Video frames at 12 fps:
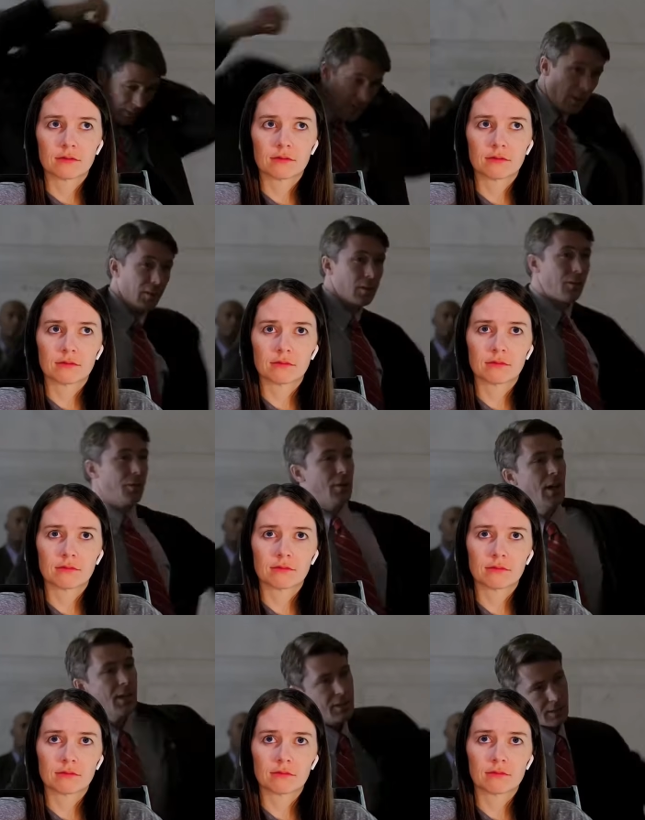Speaker 1: Can you tell the
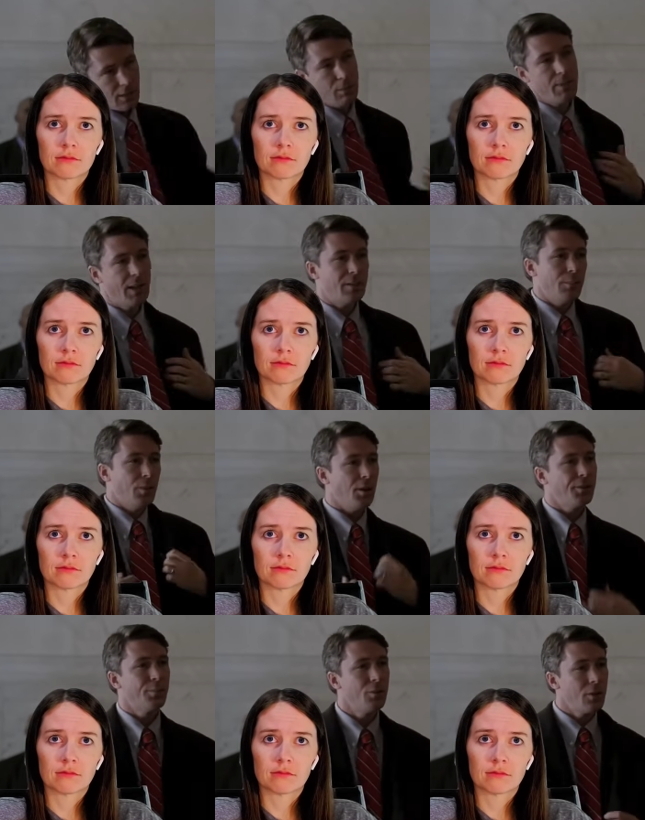governor I have to go back
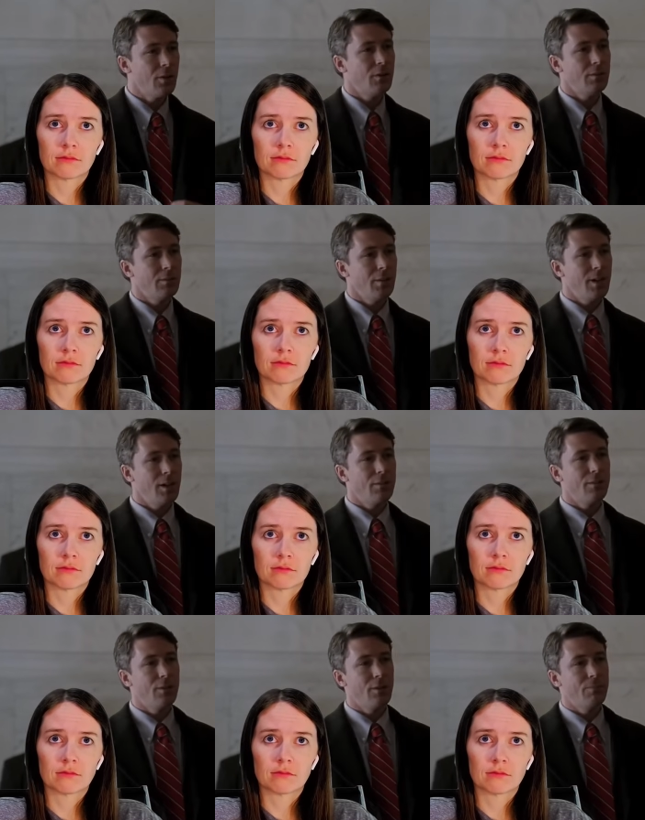to Baltimore?
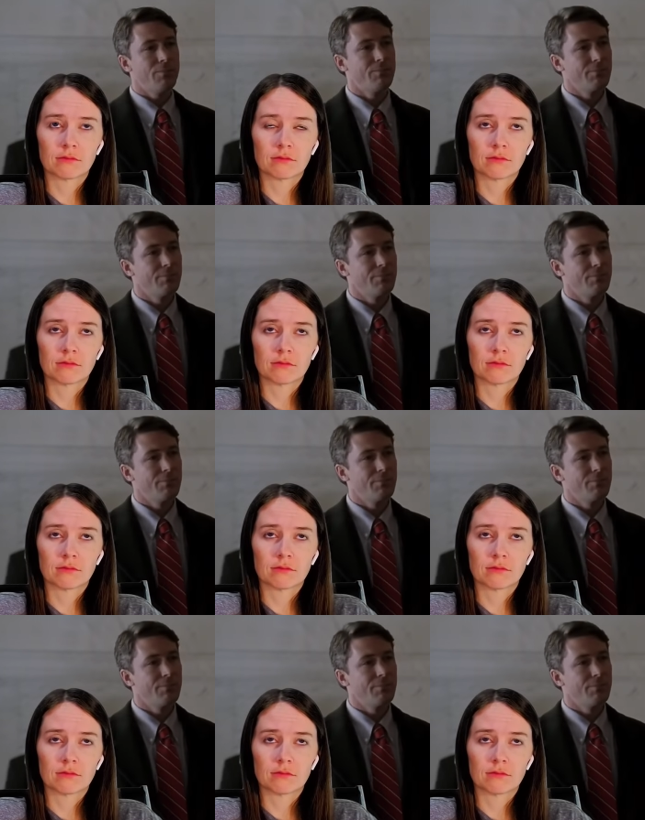I have uh,